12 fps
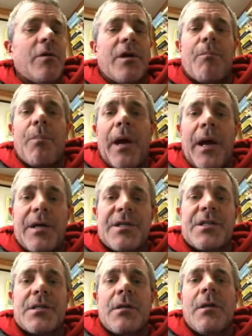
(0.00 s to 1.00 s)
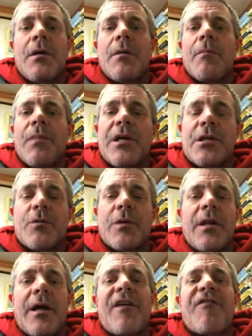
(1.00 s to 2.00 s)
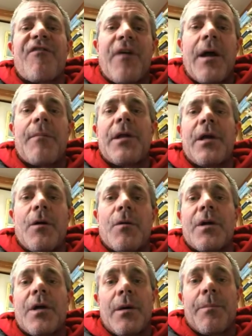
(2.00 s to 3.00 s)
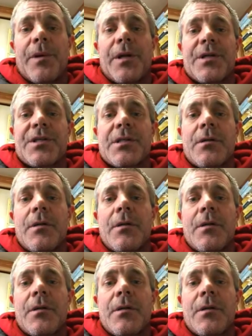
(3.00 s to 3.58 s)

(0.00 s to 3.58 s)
with Bex, because we like family-owned companies.